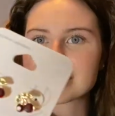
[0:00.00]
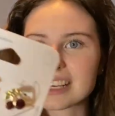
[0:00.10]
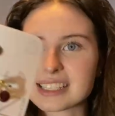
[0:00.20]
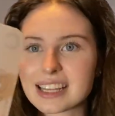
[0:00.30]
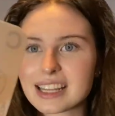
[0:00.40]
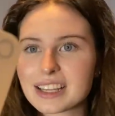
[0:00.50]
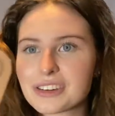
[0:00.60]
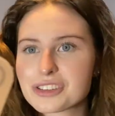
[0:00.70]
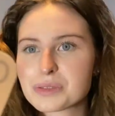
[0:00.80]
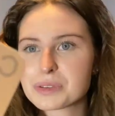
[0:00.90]
because I think
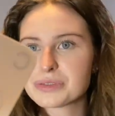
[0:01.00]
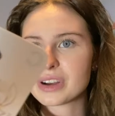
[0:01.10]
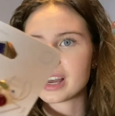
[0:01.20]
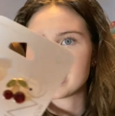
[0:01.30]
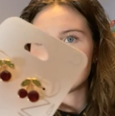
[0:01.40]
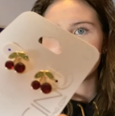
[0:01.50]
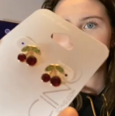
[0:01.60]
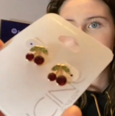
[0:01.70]
they're super fun.